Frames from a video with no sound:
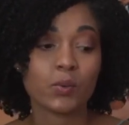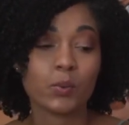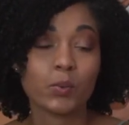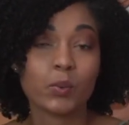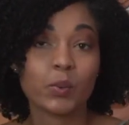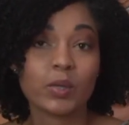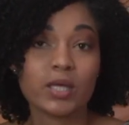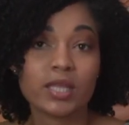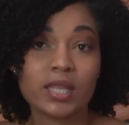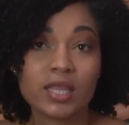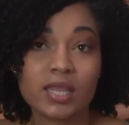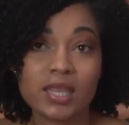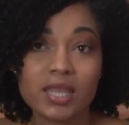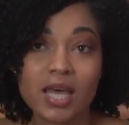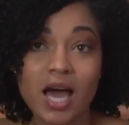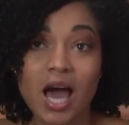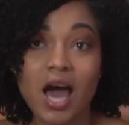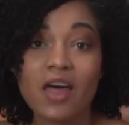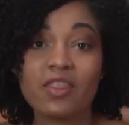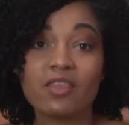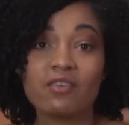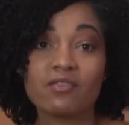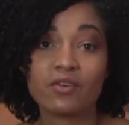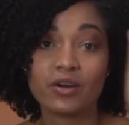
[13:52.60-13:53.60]
with
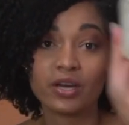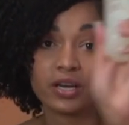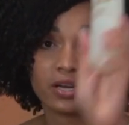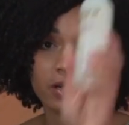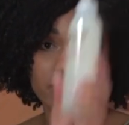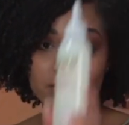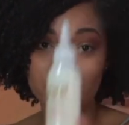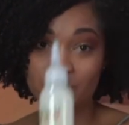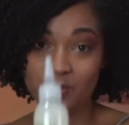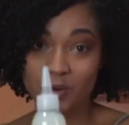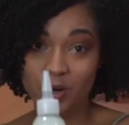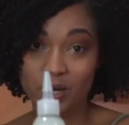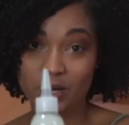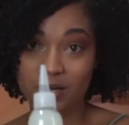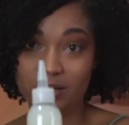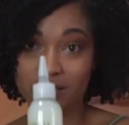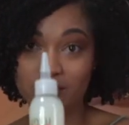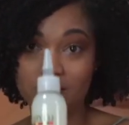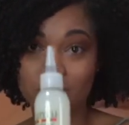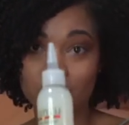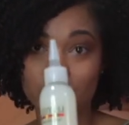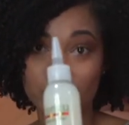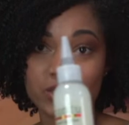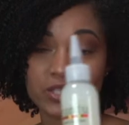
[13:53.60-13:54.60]
the very last
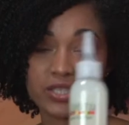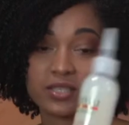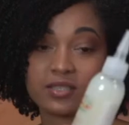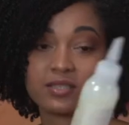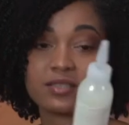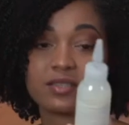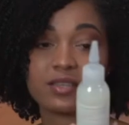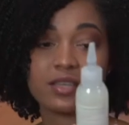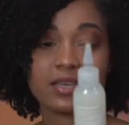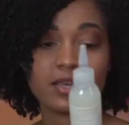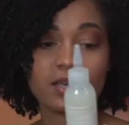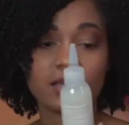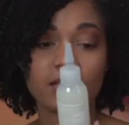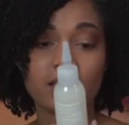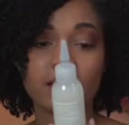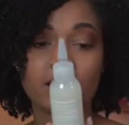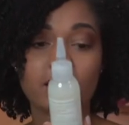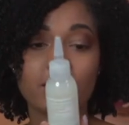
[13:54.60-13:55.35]
product, which is the